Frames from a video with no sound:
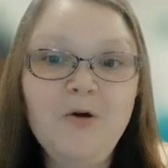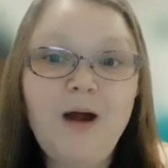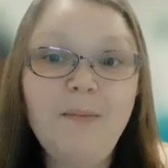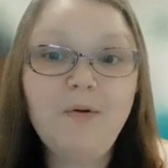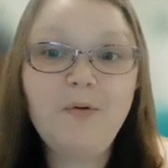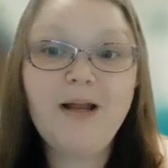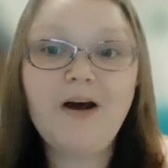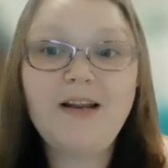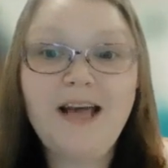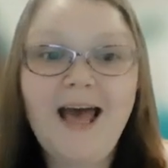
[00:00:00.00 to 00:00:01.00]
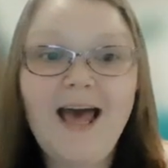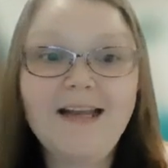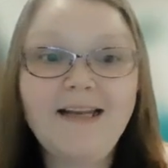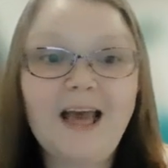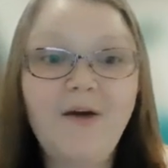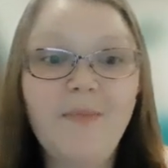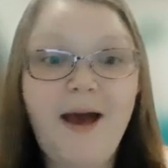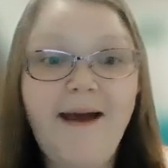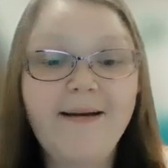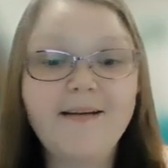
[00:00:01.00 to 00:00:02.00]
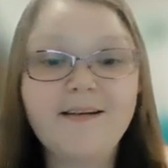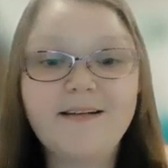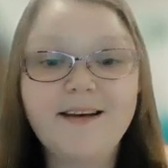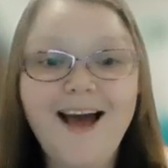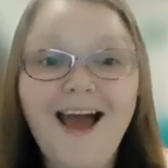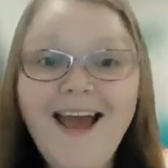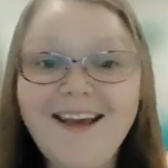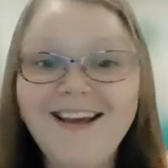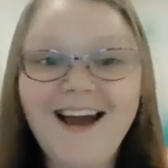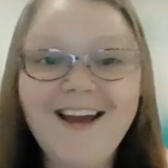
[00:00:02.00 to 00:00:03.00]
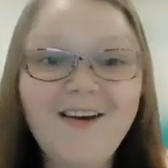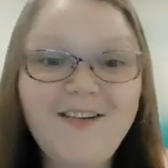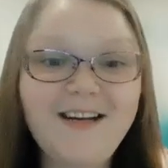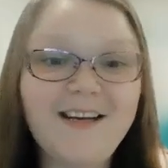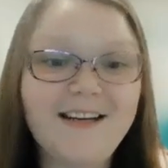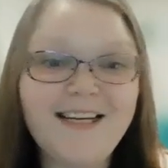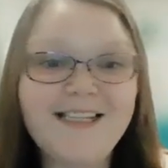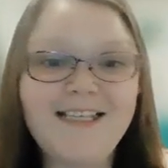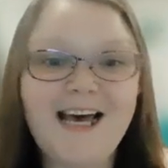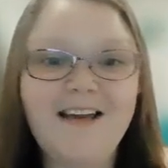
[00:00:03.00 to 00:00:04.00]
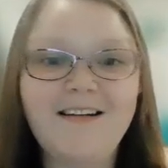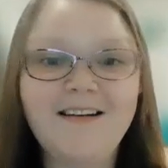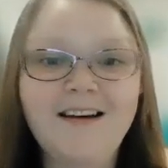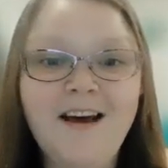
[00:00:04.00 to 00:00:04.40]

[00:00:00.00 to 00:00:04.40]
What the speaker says: Rabbit ran on ahead and came back. "Hey, Coyote," he said,